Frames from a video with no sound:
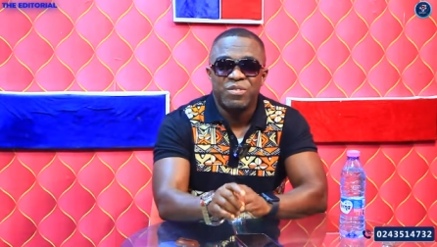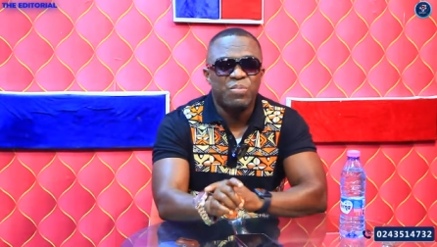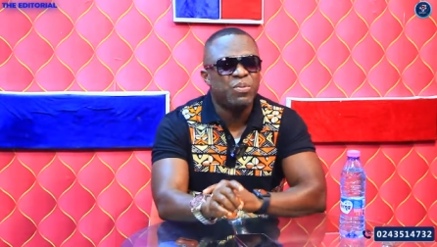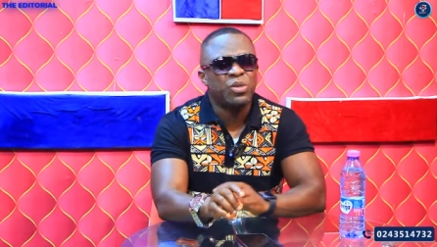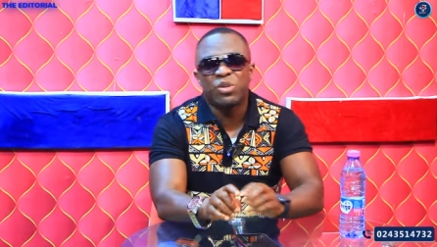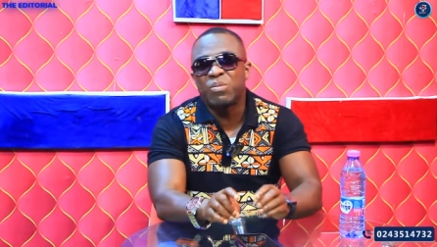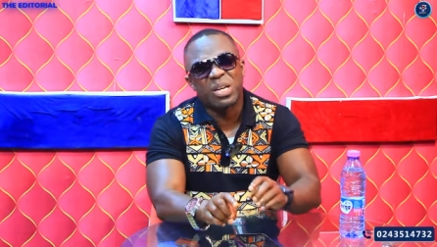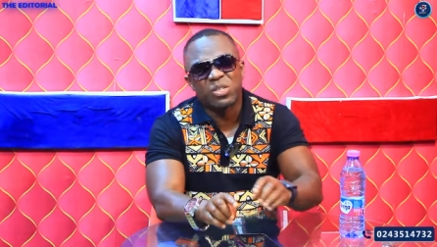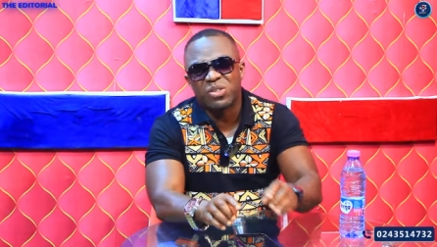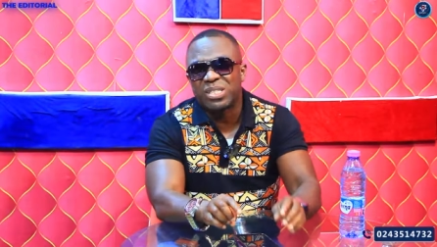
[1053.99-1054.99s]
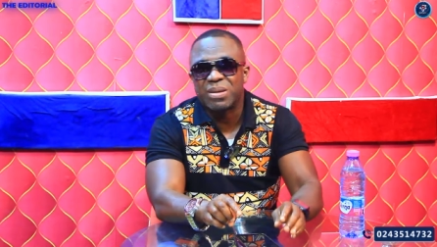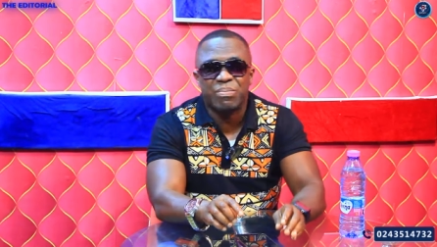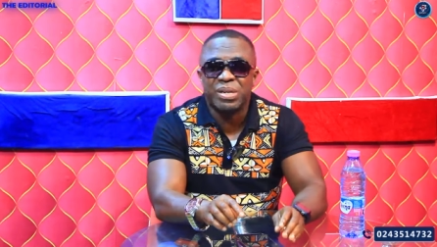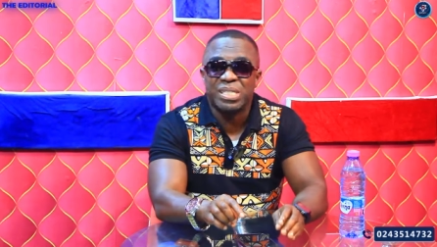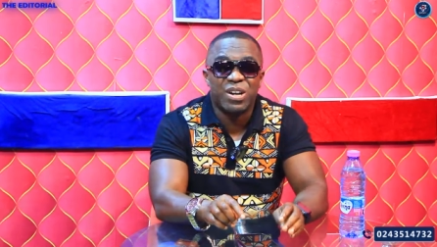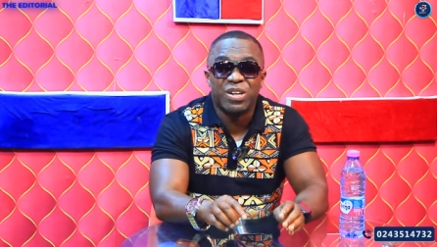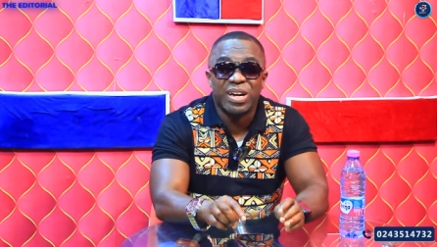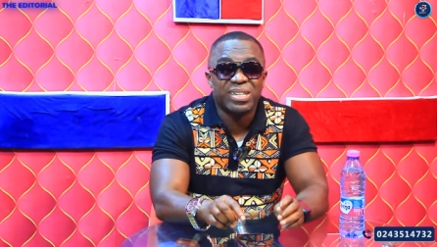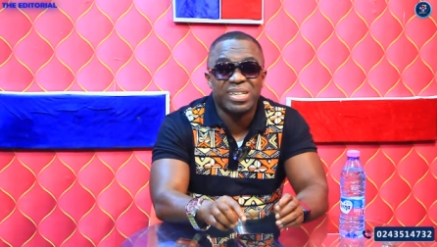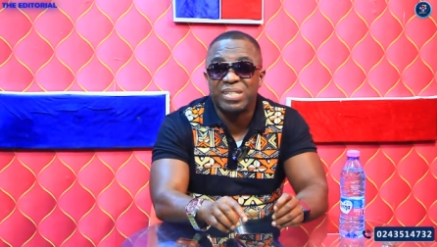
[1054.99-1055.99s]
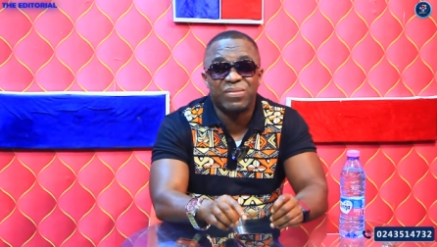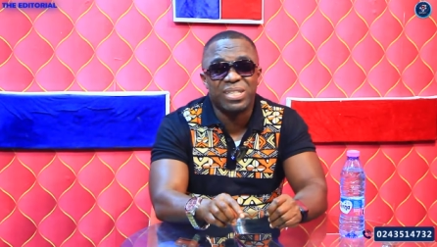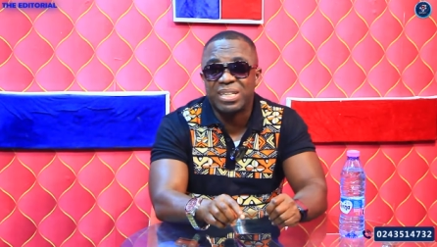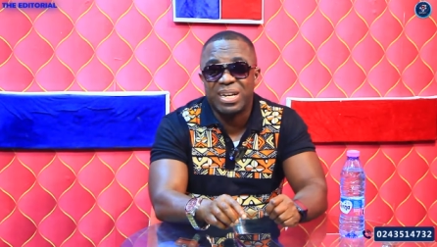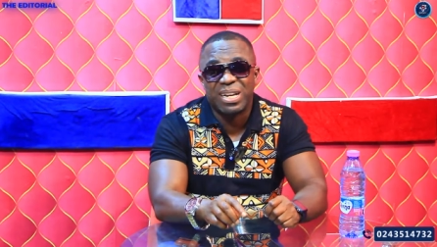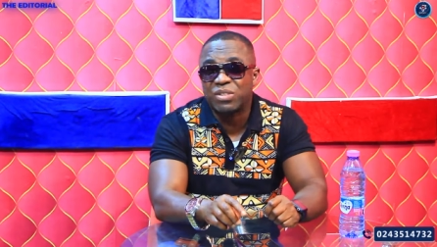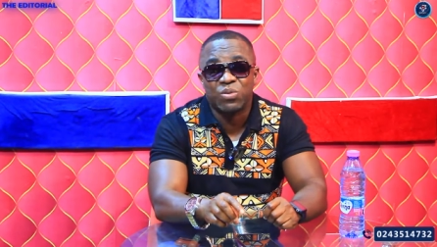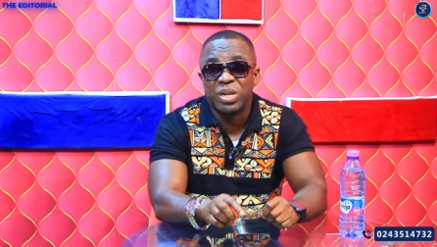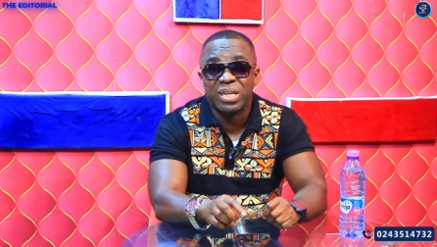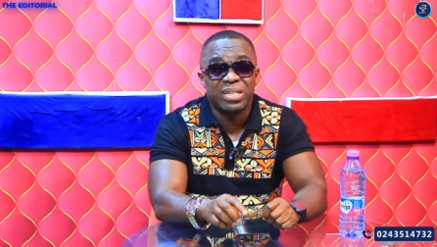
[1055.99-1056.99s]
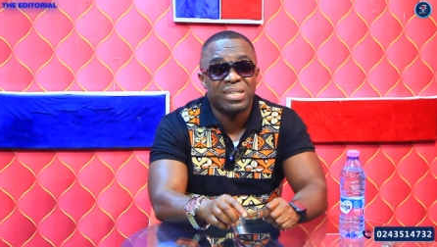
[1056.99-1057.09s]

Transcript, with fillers: It puts so much stress and pressure on our creatives in Ghana, I swear.